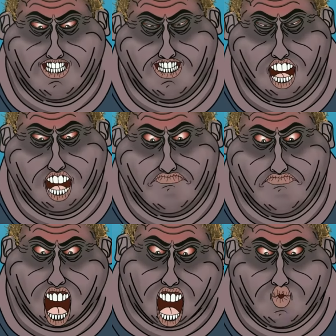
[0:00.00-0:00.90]
Liar!
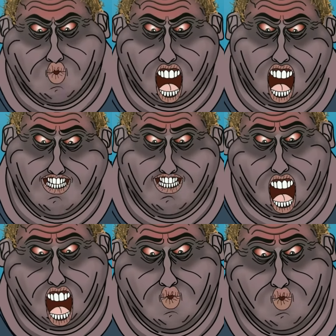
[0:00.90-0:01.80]
I know you
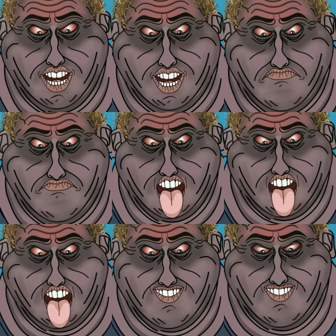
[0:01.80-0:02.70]
have ice cream!
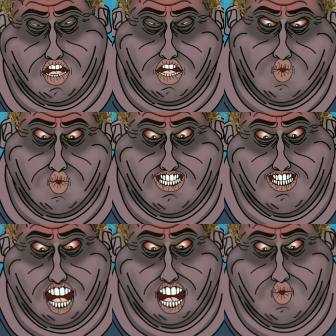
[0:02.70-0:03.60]
Why are you
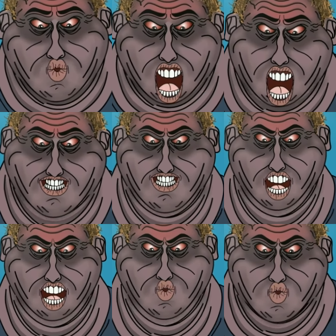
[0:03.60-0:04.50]
lying to me?
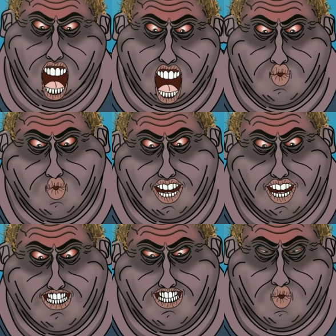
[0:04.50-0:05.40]
Why are you all
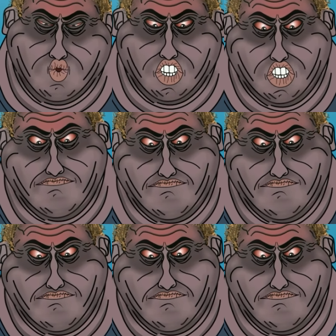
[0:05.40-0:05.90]
lying to me?